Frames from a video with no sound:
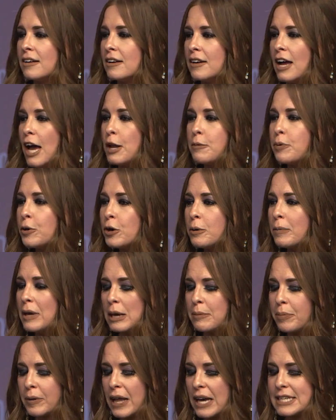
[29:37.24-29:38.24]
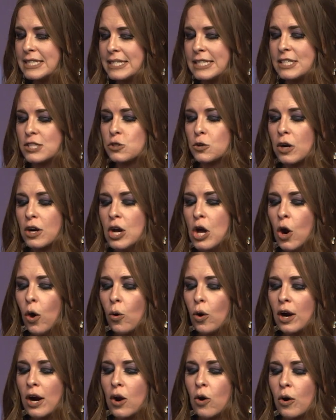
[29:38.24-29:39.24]
and put me in places or
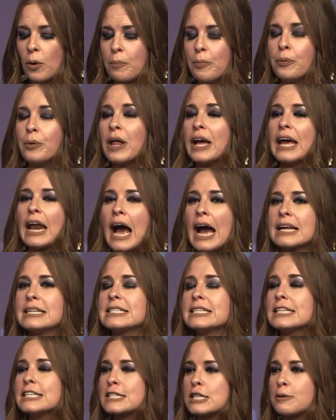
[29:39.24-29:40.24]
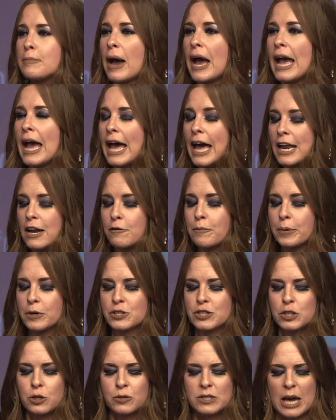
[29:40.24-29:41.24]
plant ideas in my head of
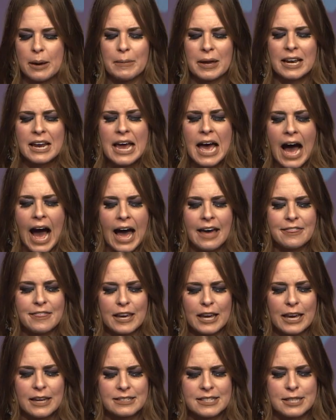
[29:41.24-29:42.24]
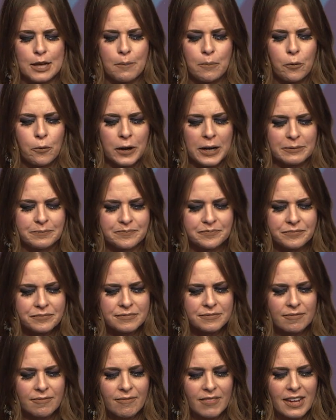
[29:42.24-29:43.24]
pursuits. I mean, I think at some point
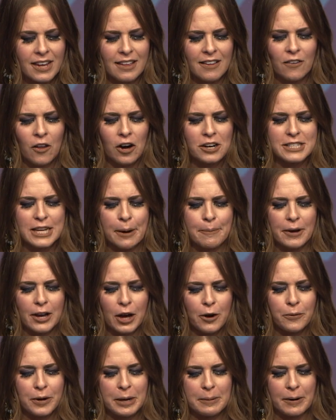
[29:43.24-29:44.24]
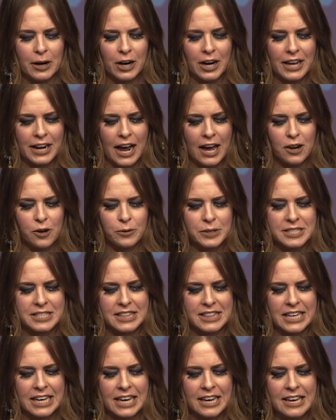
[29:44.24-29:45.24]
long time ago when American Idol was a
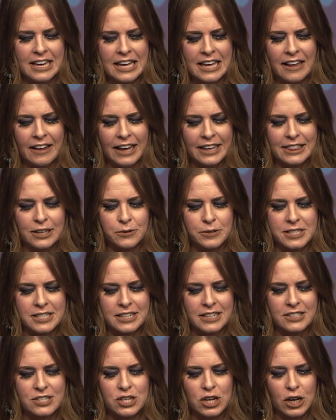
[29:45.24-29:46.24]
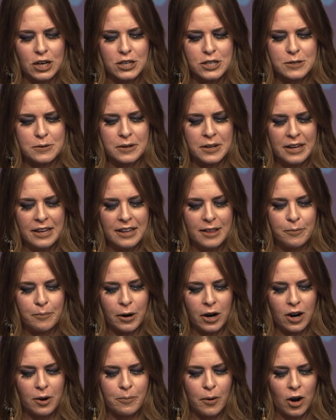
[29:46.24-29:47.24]
thing, like there was a church
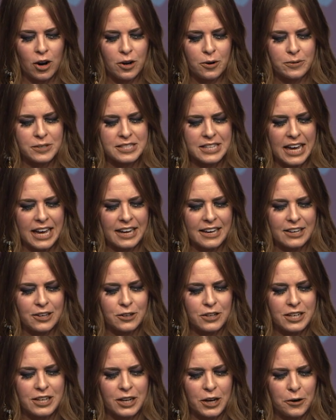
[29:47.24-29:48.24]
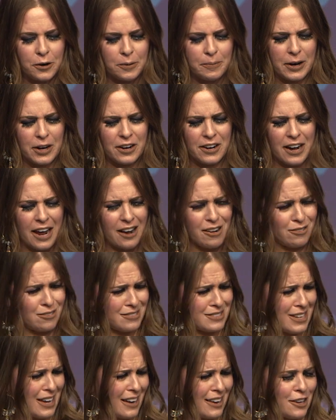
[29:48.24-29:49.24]
partner was like, you need to go to American Idol. I
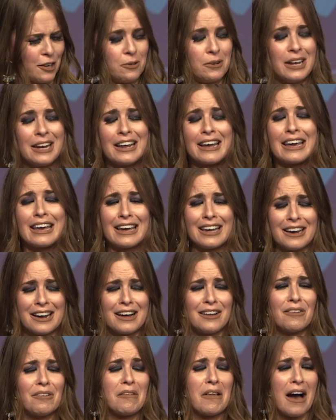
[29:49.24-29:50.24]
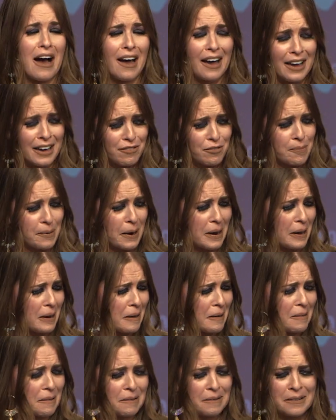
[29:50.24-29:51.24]
was like, you need to get a life,
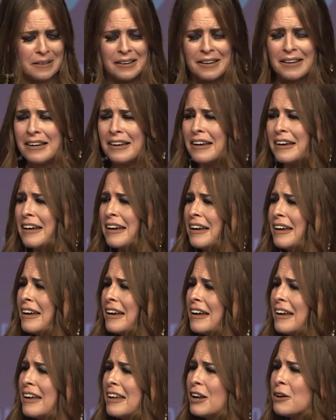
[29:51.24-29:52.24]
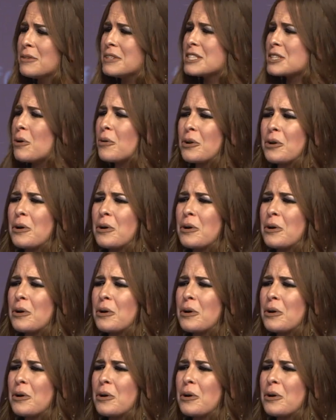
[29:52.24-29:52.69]
bro. No one's going to